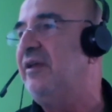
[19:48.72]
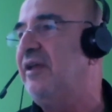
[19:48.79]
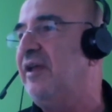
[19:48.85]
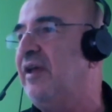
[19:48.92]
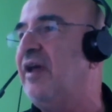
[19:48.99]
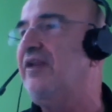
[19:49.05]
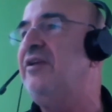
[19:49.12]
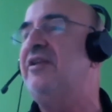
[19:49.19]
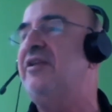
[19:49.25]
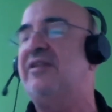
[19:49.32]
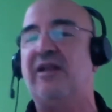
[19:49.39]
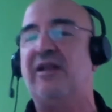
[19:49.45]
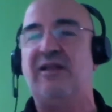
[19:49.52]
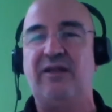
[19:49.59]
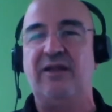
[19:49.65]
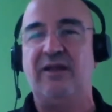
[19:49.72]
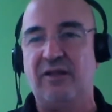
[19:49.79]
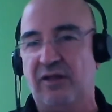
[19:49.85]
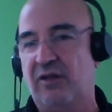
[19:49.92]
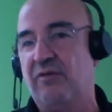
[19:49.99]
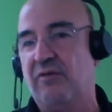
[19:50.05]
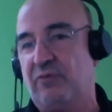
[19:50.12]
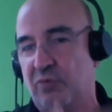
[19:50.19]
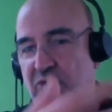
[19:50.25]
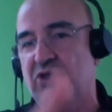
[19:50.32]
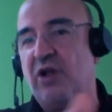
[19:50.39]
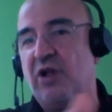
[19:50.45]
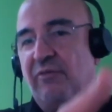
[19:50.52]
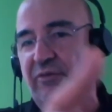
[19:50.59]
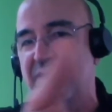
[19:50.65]
and Italy to
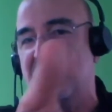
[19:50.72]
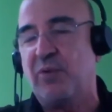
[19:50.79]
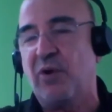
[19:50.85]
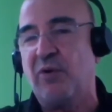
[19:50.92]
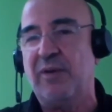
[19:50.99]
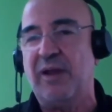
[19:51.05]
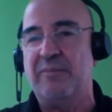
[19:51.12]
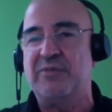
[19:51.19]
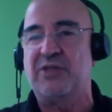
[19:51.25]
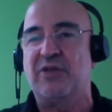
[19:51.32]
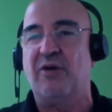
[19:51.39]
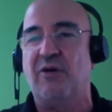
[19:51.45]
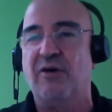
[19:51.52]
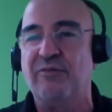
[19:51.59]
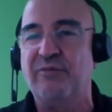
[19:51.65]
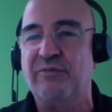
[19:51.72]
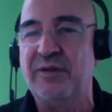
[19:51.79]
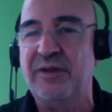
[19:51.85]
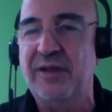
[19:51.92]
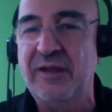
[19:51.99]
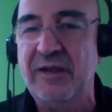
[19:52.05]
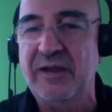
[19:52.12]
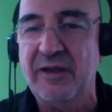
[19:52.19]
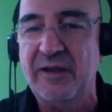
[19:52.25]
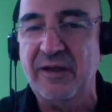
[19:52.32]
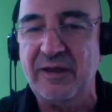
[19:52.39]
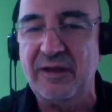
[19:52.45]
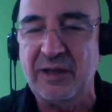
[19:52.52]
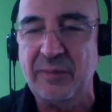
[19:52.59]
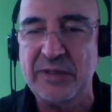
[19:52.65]
solve these problems of
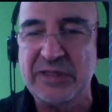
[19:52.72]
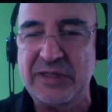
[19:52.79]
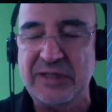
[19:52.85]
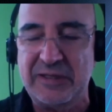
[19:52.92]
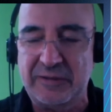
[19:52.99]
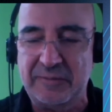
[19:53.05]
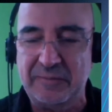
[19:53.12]
capacity.